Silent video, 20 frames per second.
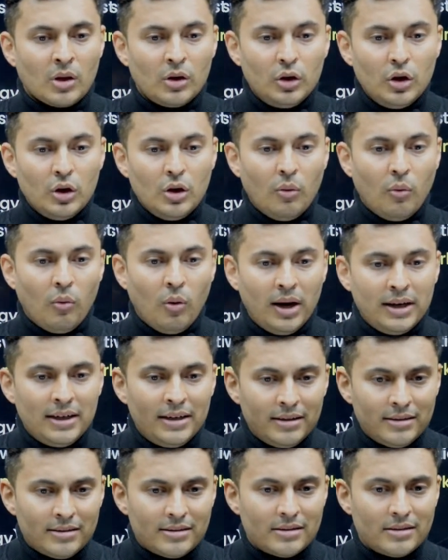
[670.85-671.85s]
Do you want
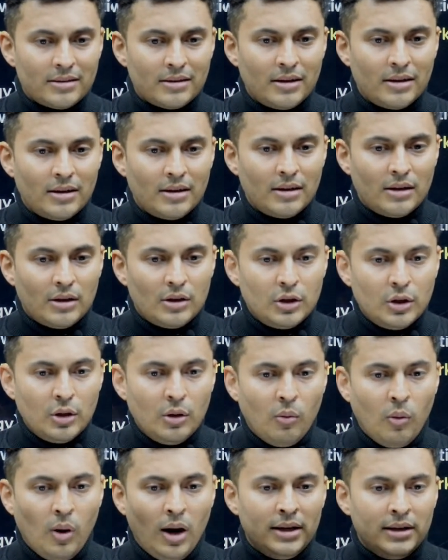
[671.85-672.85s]
this? Do you
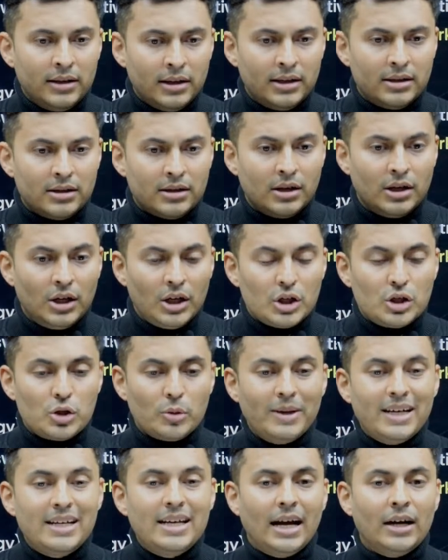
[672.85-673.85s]
want it to
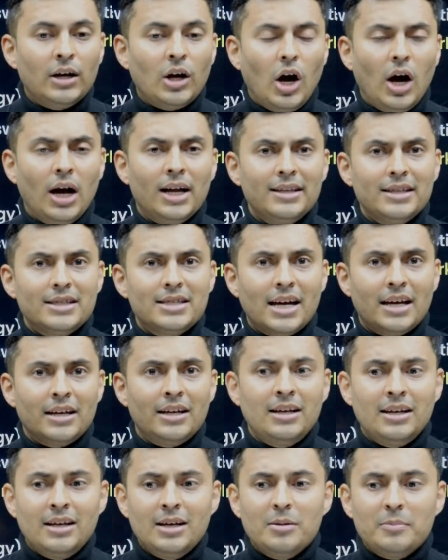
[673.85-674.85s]
be done on the
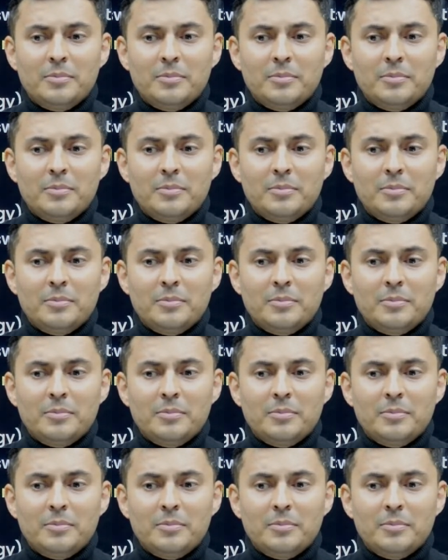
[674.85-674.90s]
channel?